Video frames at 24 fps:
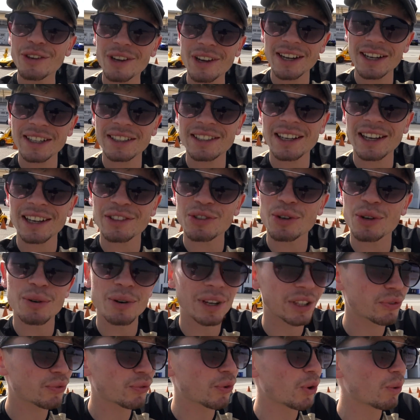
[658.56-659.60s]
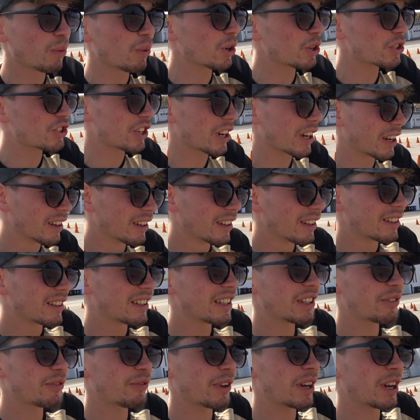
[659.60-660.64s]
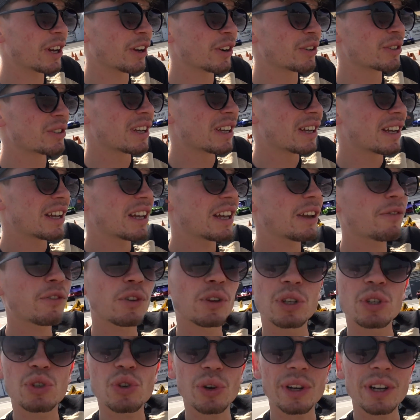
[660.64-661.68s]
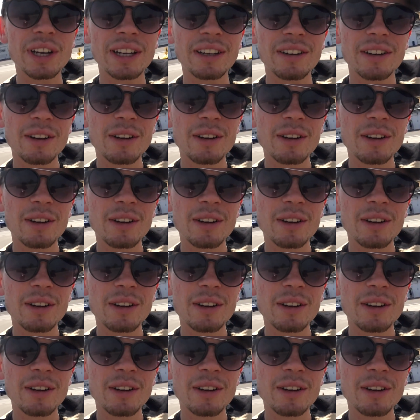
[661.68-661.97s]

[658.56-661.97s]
you guys, as always, for watching these videos. If you enjoyed it,